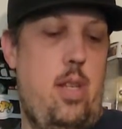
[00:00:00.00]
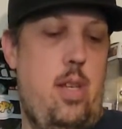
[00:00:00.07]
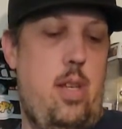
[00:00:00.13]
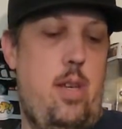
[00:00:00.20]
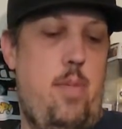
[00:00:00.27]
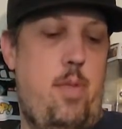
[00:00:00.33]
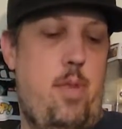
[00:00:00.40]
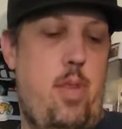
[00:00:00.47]

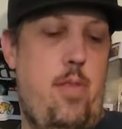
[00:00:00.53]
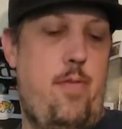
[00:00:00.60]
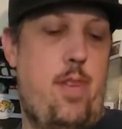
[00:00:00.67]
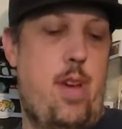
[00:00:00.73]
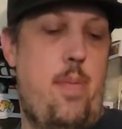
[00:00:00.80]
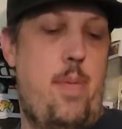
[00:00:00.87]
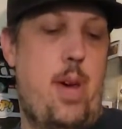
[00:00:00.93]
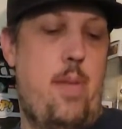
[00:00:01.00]
Uh, totally
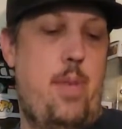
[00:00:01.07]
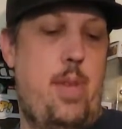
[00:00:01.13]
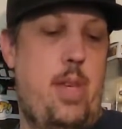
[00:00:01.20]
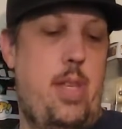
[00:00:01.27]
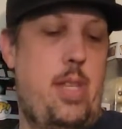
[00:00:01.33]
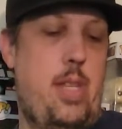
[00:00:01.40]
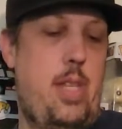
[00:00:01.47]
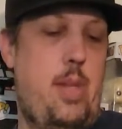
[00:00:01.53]
forgot about it until
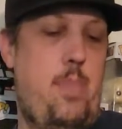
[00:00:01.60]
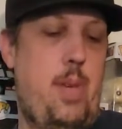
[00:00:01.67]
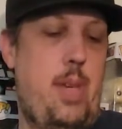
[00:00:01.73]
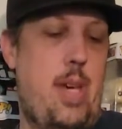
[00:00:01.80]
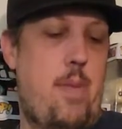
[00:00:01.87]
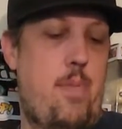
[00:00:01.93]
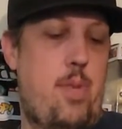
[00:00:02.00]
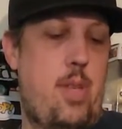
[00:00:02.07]
I saw this big
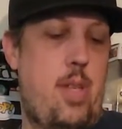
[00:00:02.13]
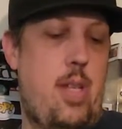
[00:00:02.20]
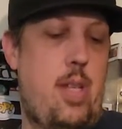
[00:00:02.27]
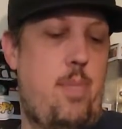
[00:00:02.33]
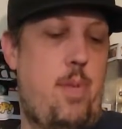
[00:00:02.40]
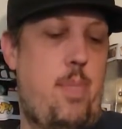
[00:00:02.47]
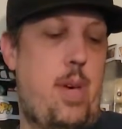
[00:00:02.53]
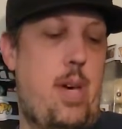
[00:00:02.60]
uh,
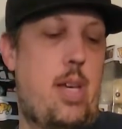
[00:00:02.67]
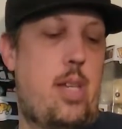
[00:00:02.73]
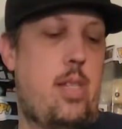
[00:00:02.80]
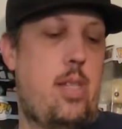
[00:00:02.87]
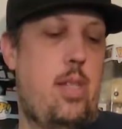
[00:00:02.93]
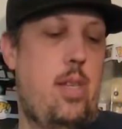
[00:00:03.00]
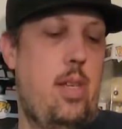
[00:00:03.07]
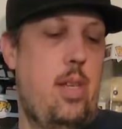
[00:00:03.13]
collectible
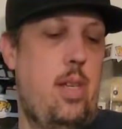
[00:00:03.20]
box.